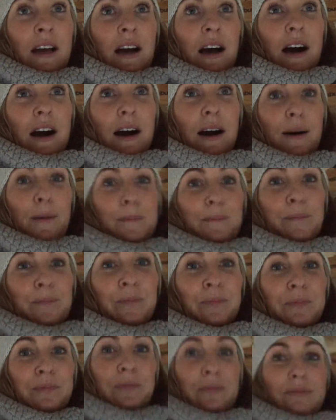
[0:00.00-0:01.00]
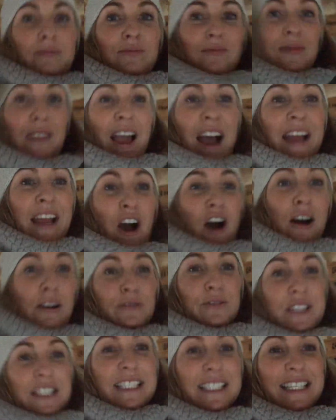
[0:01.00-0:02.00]
I
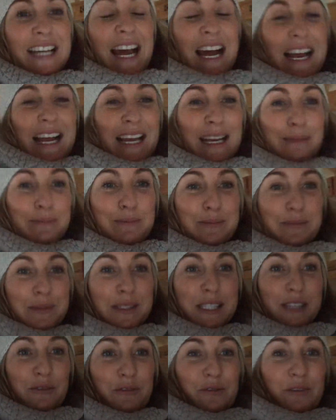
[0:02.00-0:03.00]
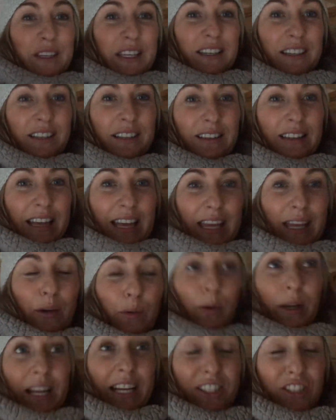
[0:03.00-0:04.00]
oftentimes feel like
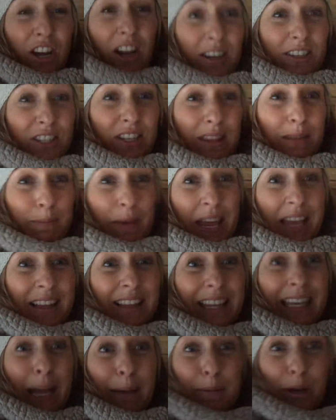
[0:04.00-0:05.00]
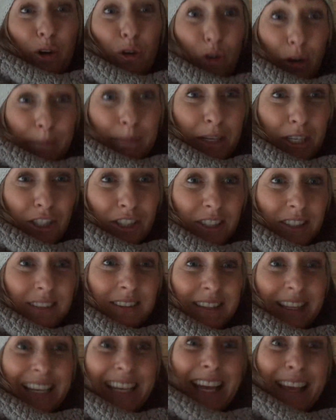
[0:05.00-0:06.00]
when I talk to the bank, like I'm a criminal,
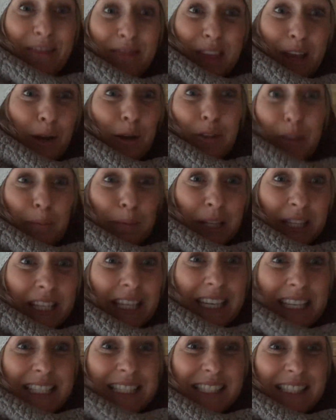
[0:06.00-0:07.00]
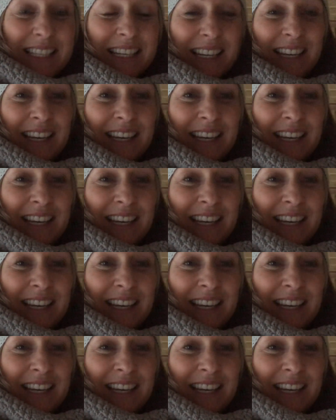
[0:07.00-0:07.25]
like and they're the police.